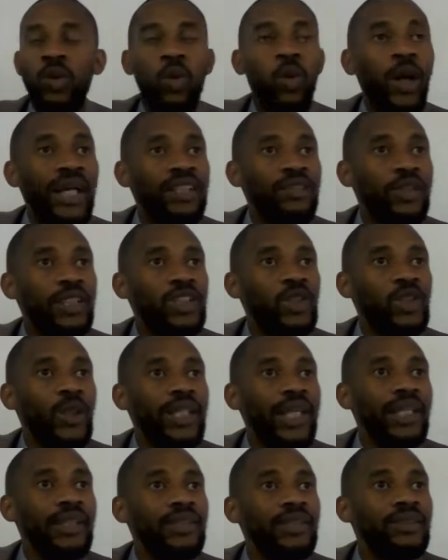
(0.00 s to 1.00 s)
Who has verse
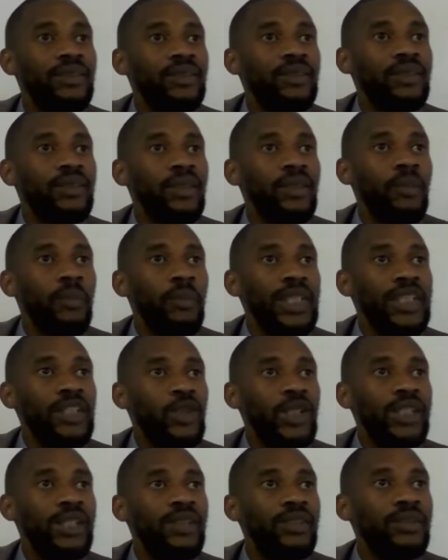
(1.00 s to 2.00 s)
28?
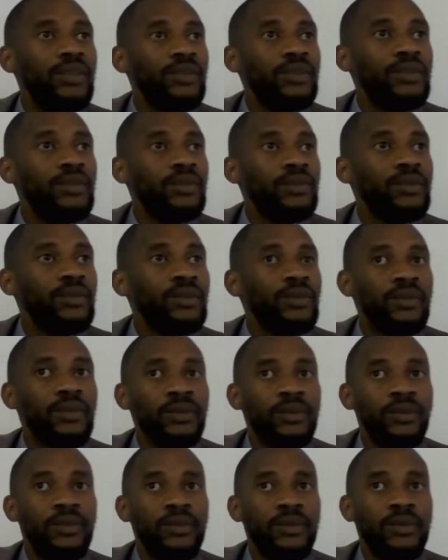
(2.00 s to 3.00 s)
Please read.
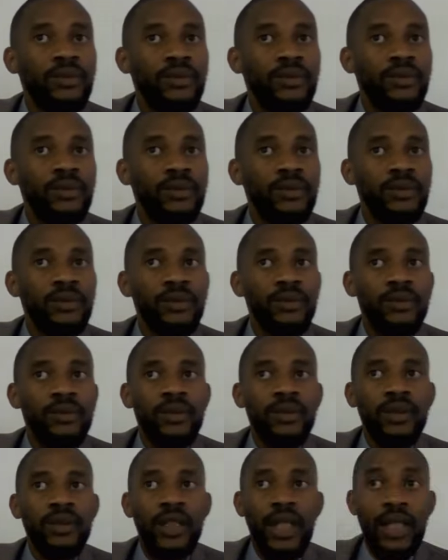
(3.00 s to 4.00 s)
28.
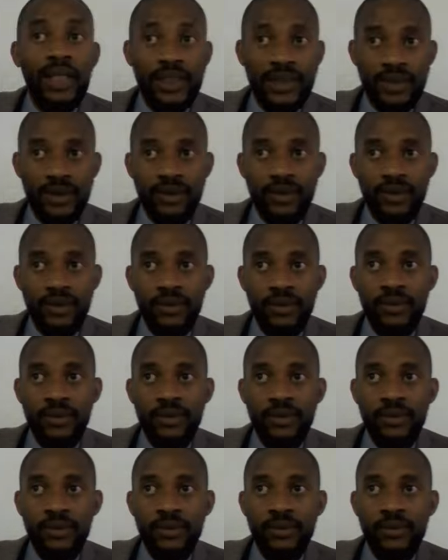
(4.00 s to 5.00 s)
Yes.
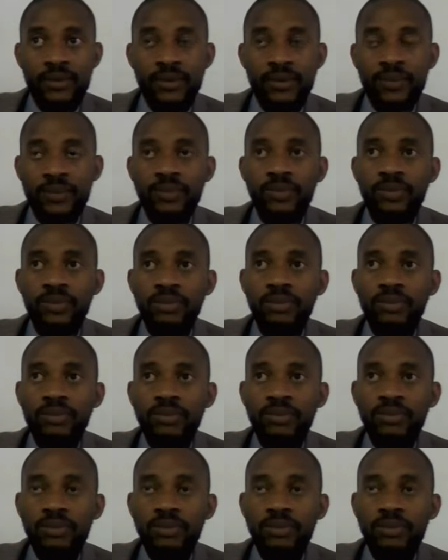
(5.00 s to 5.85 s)
Mark 12, right?